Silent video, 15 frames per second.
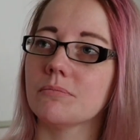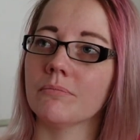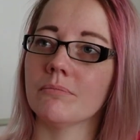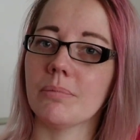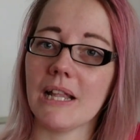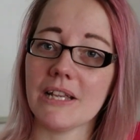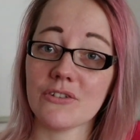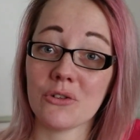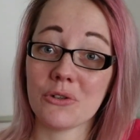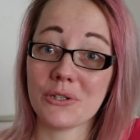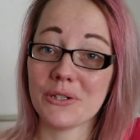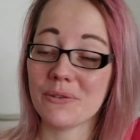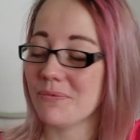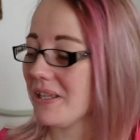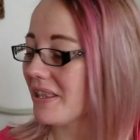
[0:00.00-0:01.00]
placed an
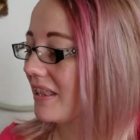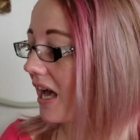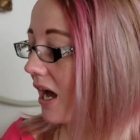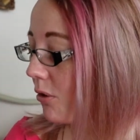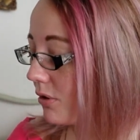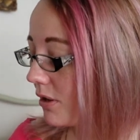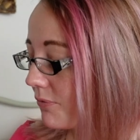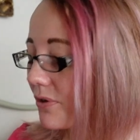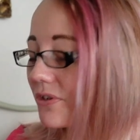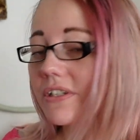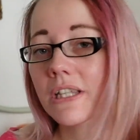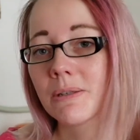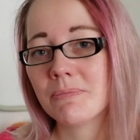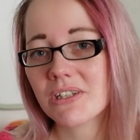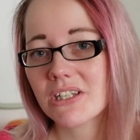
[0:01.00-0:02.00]
order with Aulafors
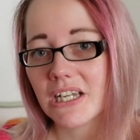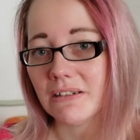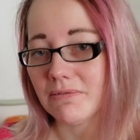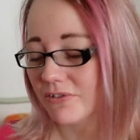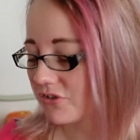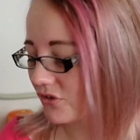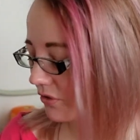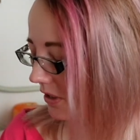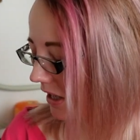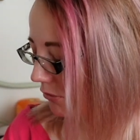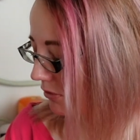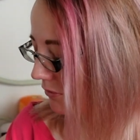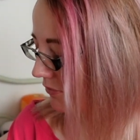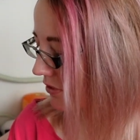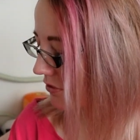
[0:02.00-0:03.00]
themselves. So
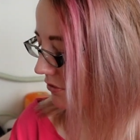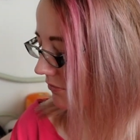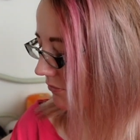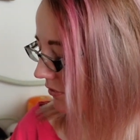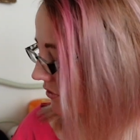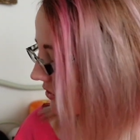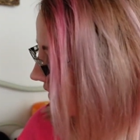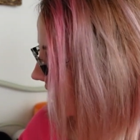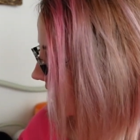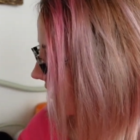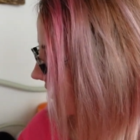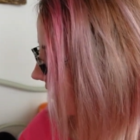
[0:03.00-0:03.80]
Aulafors is